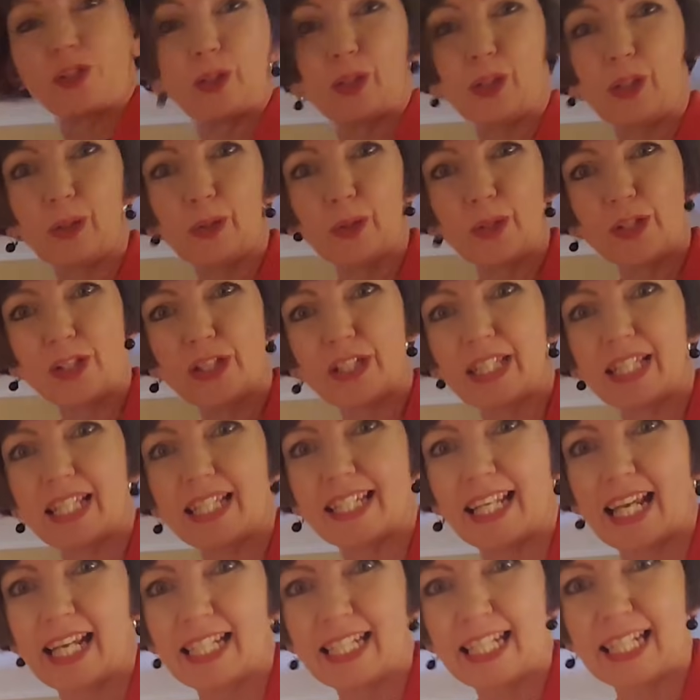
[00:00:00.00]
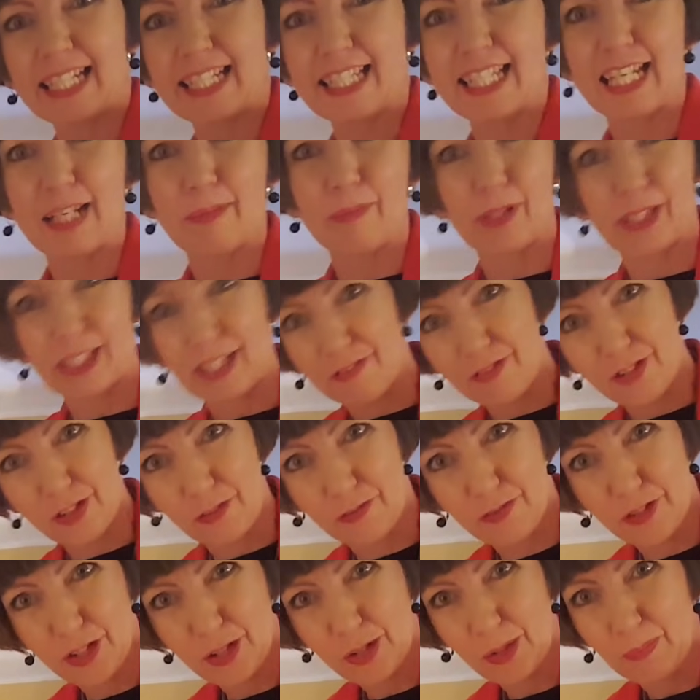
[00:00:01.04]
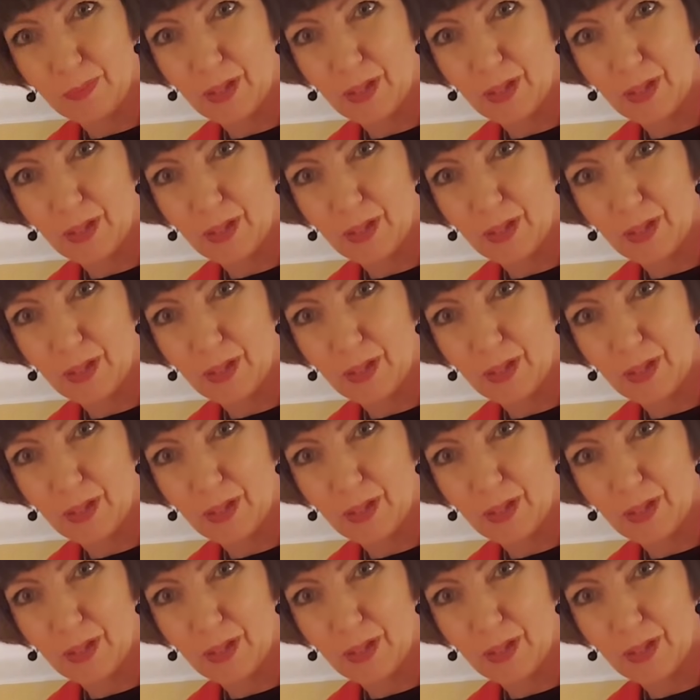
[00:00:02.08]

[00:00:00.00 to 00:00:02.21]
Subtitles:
too close to the dining table. It gives off too